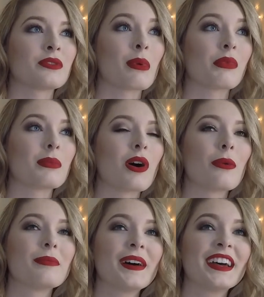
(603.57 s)
remember them all,
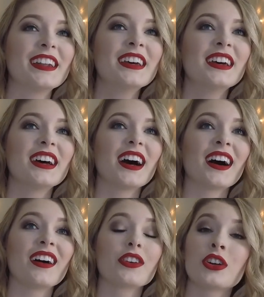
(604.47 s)
but
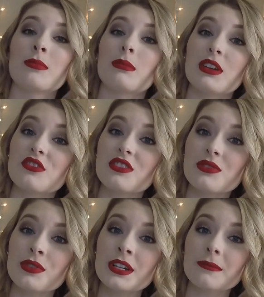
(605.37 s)
the Caribbean Beach
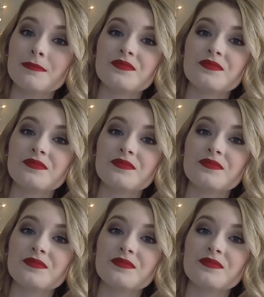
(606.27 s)
Resort,